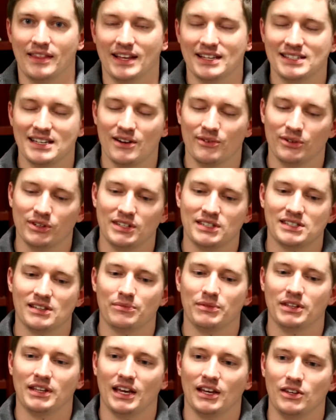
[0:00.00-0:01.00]
That's not really
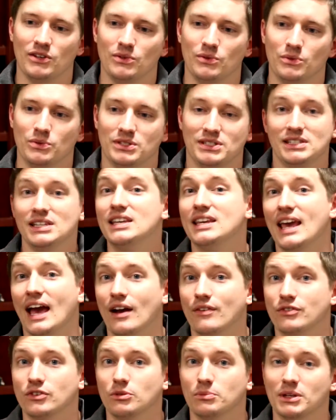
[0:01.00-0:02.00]
something that you seek
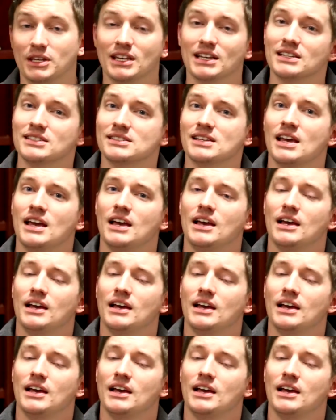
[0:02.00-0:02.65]
after, because